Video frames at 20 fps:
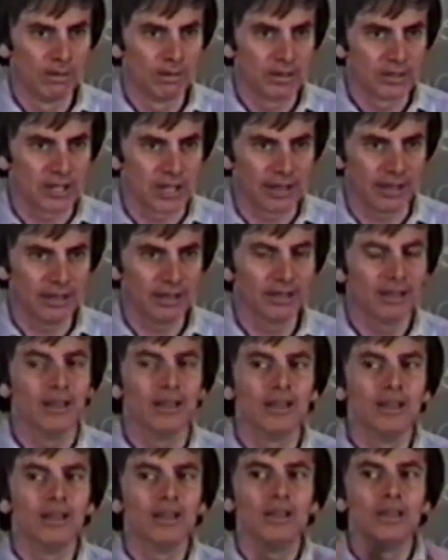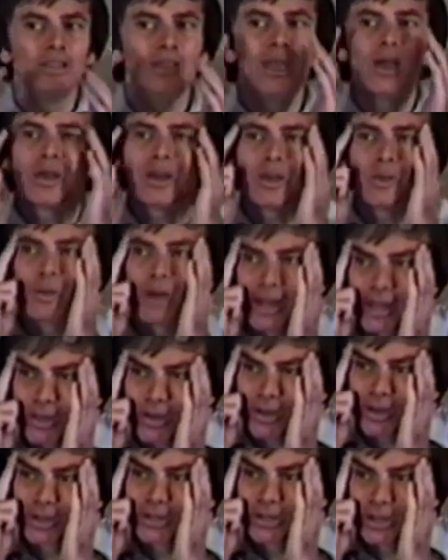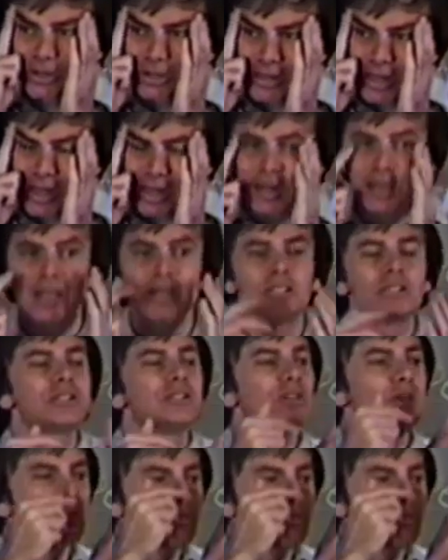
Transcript: See, the only way you can do that is to,